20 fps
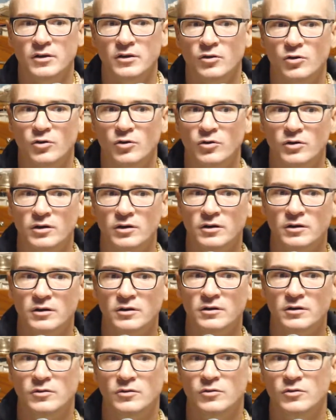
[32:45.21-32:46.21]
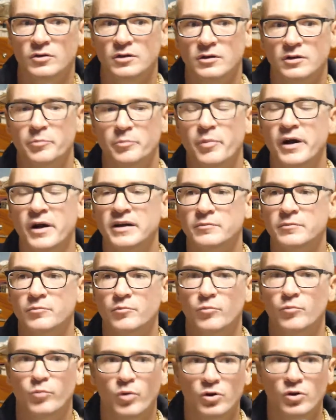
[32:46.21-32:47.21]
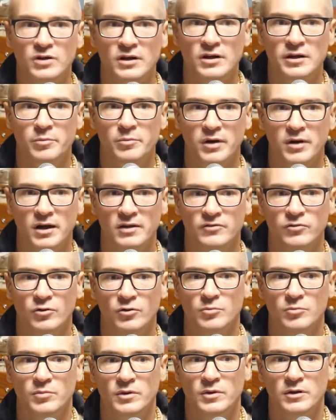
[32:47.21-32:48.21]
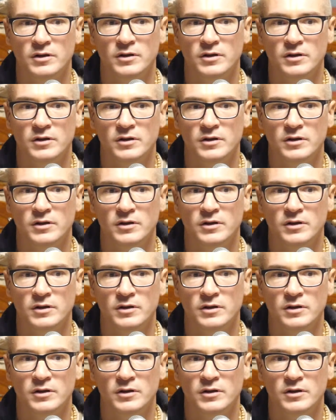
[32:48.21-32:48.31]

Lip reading: on a bodily platform.